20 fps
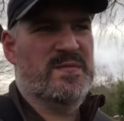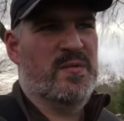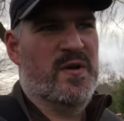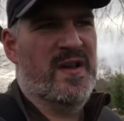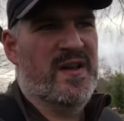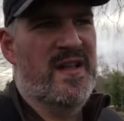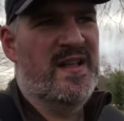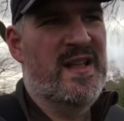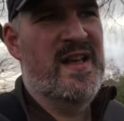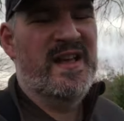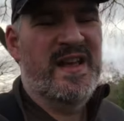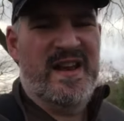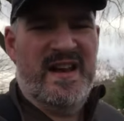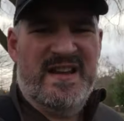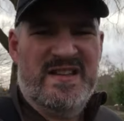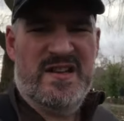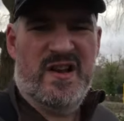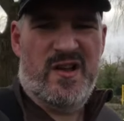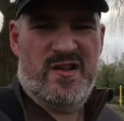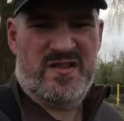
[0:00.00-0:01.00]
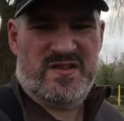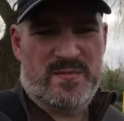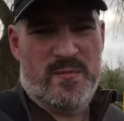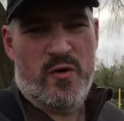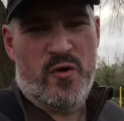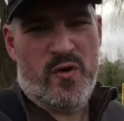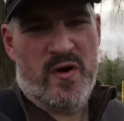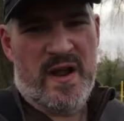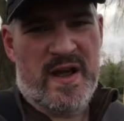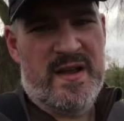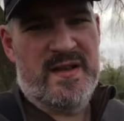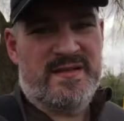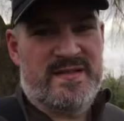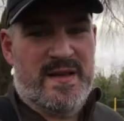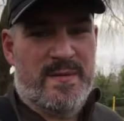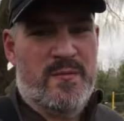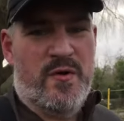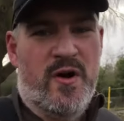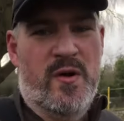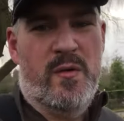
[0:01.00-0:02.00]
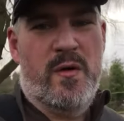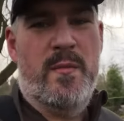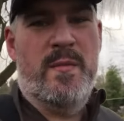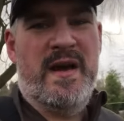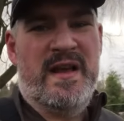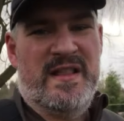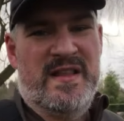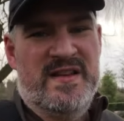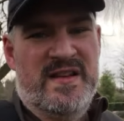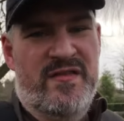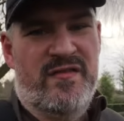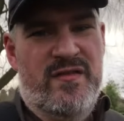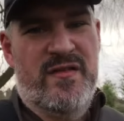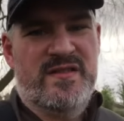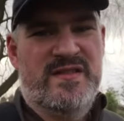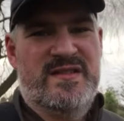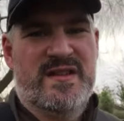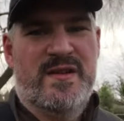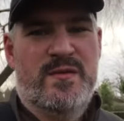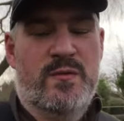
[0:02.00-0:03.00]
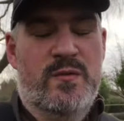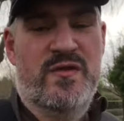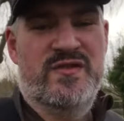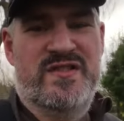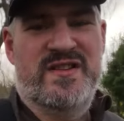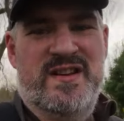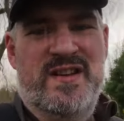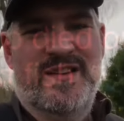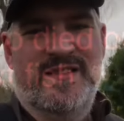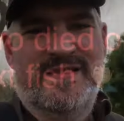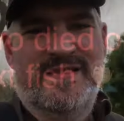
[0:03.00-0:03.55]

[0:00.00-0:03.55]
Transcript: But it is a lot smaller, so that might well make the difference. We'll see.